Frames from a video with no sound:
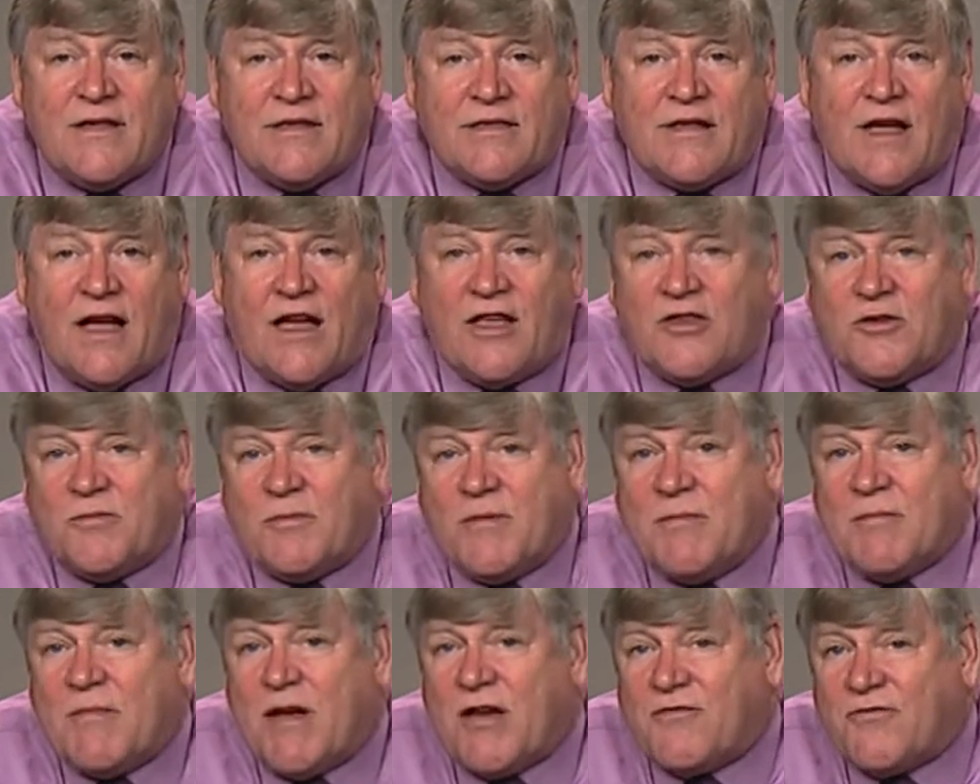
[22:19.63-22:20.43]
Don's
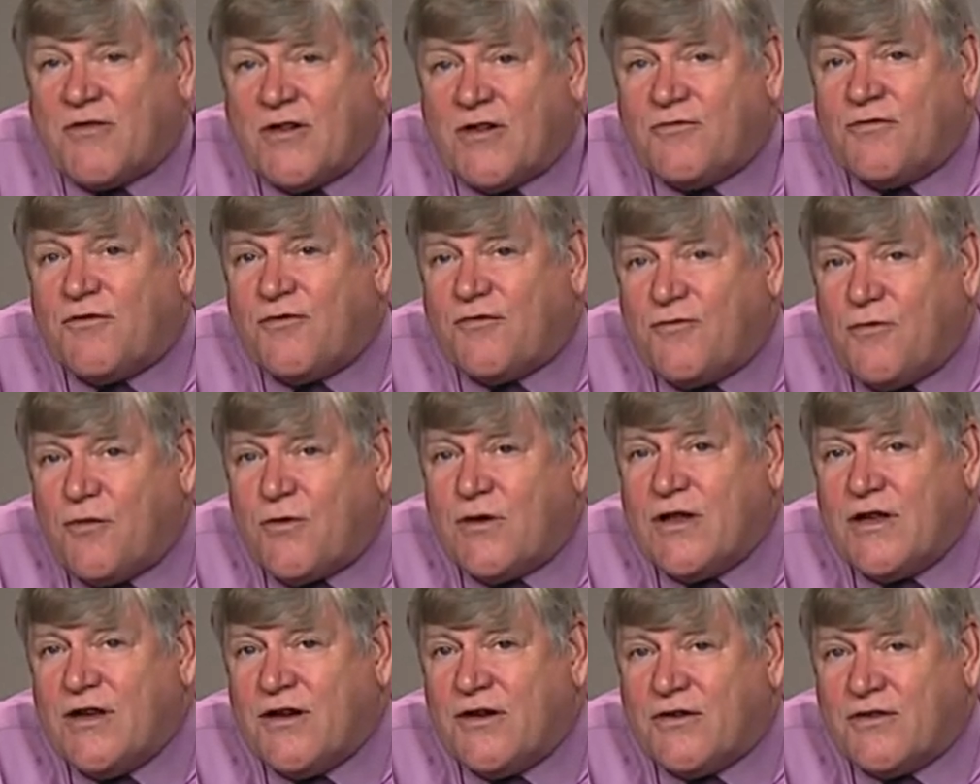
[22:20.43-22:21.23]
been my friend for
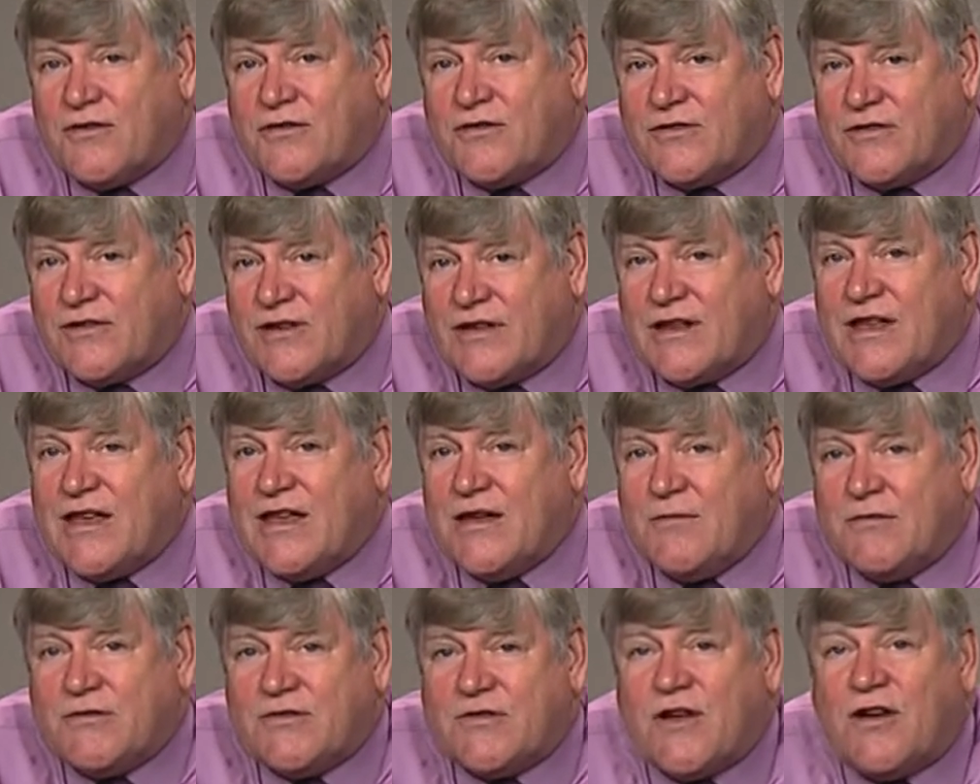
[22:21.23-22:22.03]
40 years, and
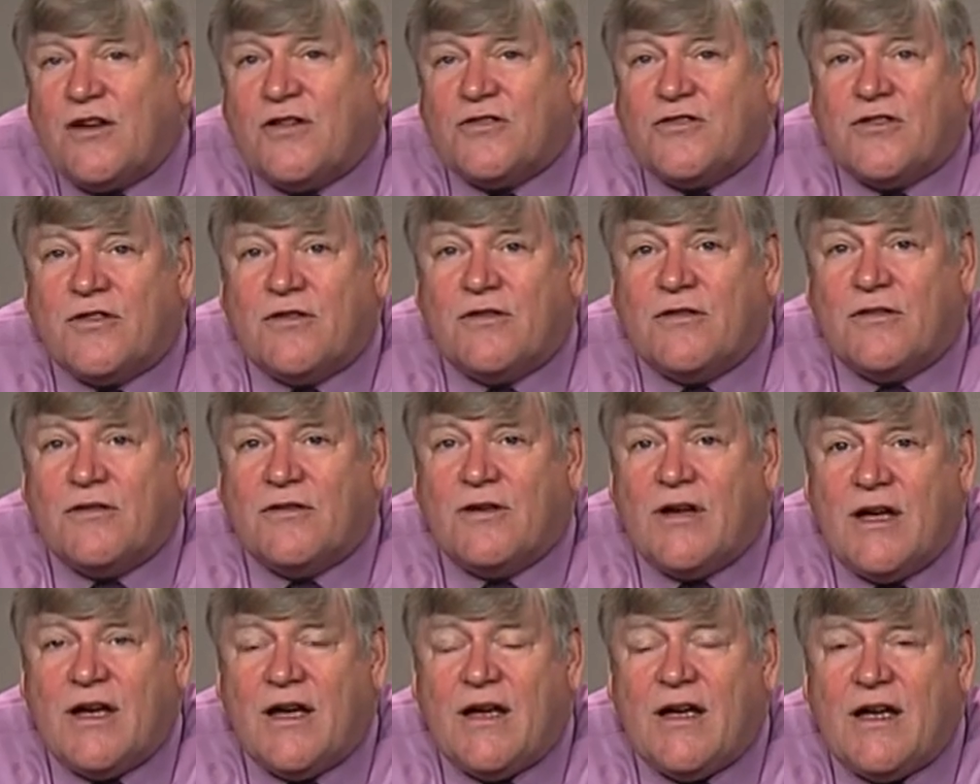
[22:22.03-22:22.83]
he was
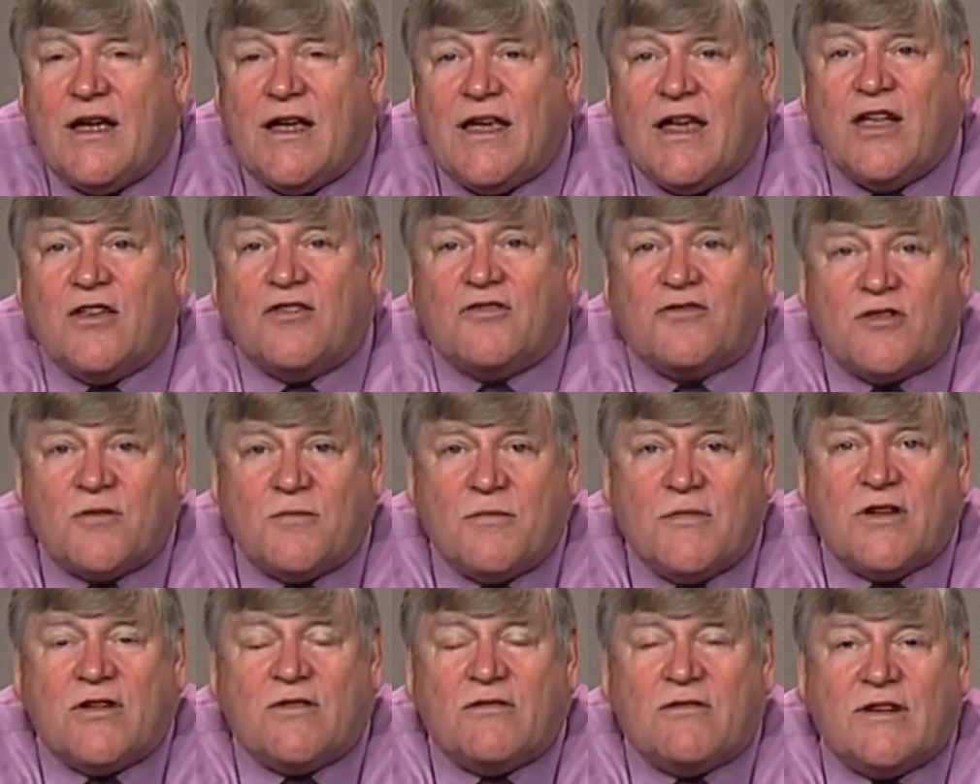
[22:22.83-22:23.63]
also
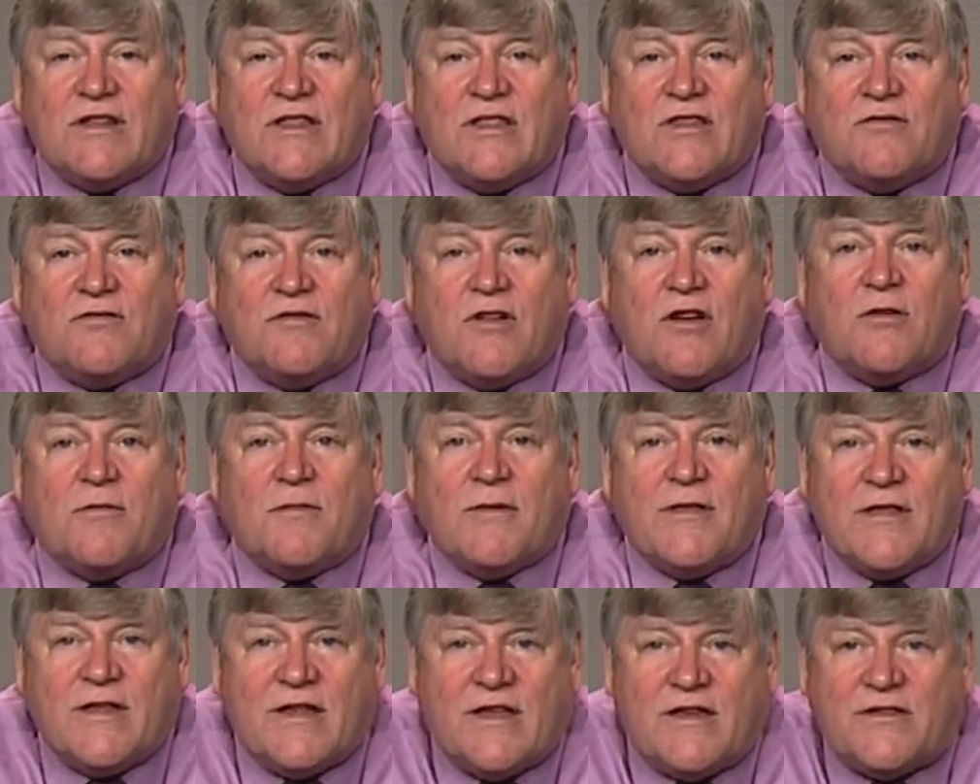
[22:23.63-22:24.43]
instrumental in
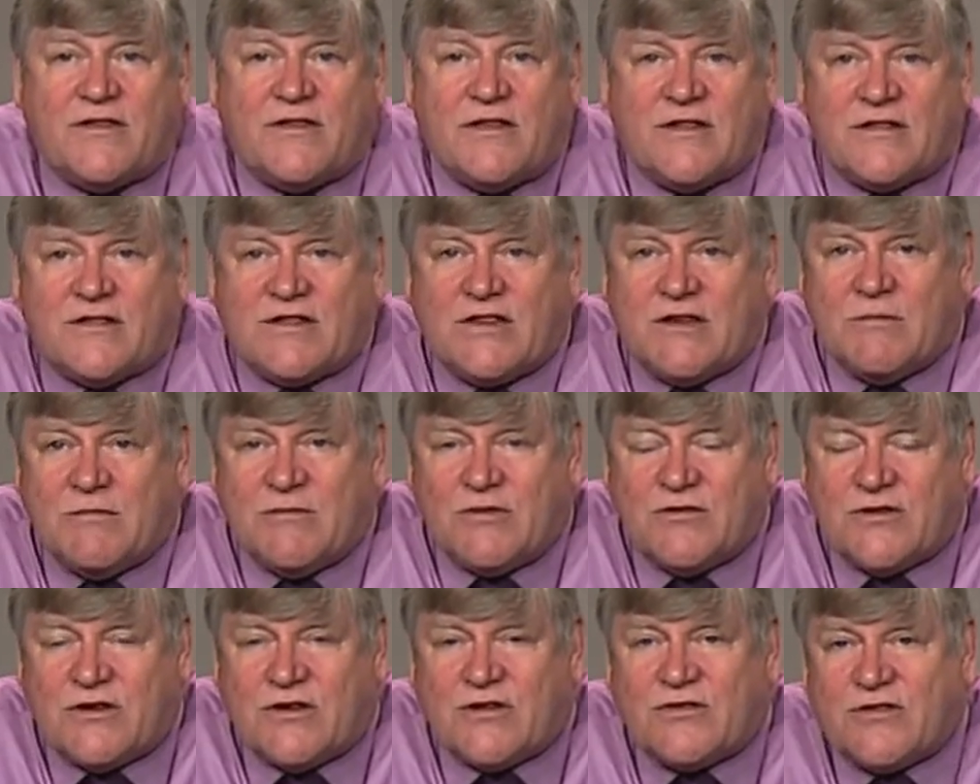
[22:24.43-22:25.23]
developing the East Tennessee
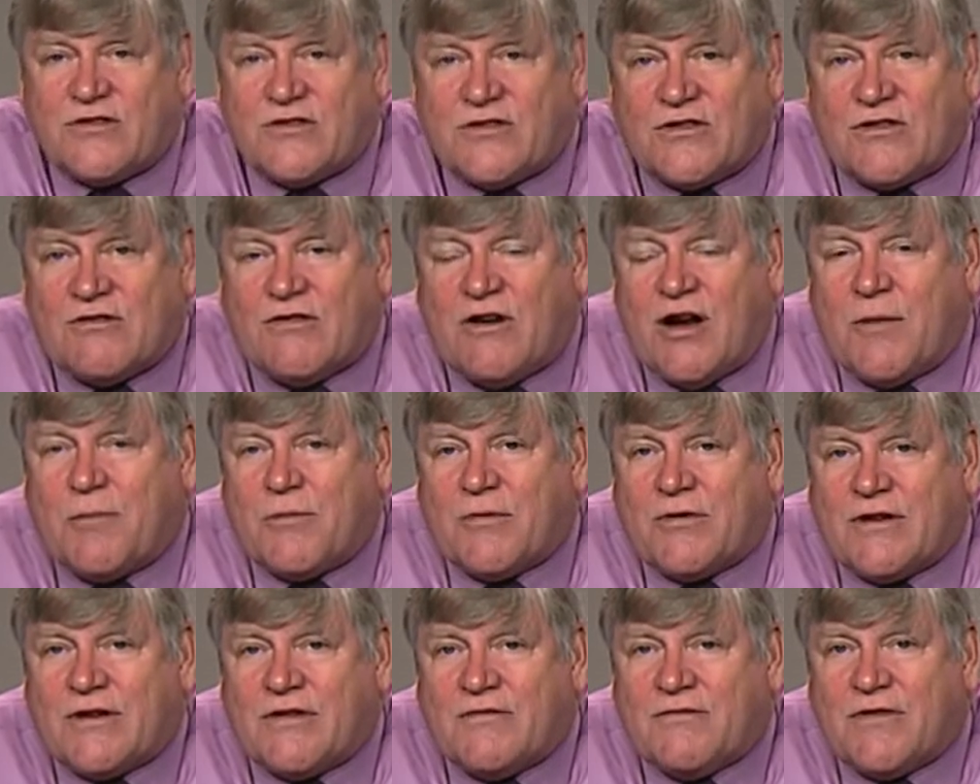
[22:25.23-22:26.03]
Musicians
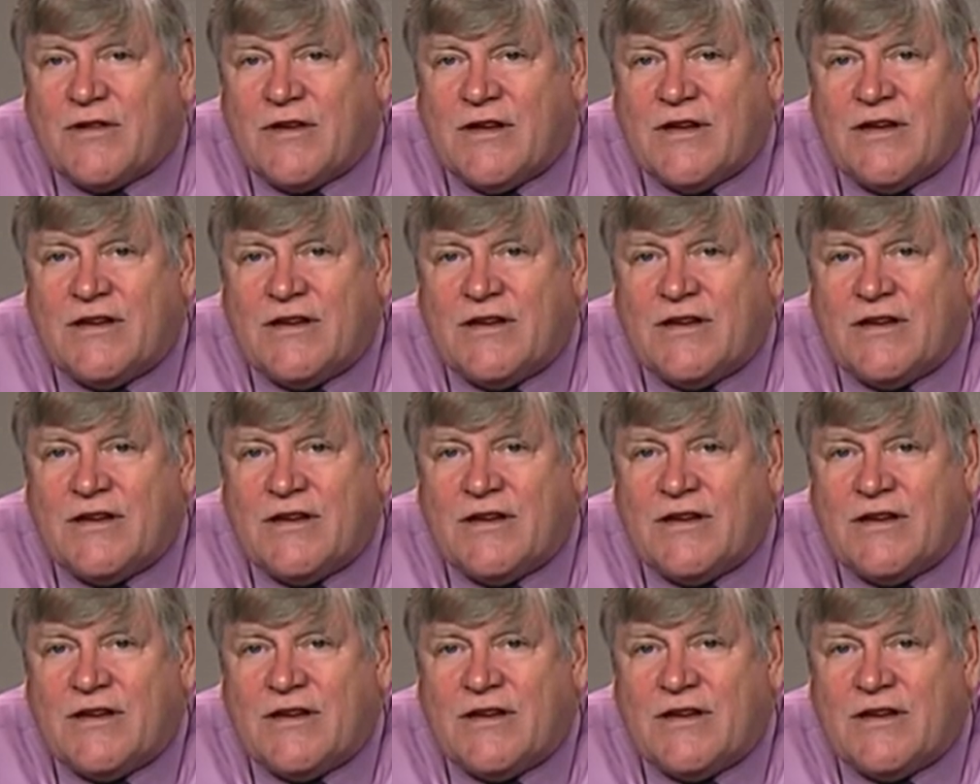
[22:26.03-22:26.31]
Cooperative.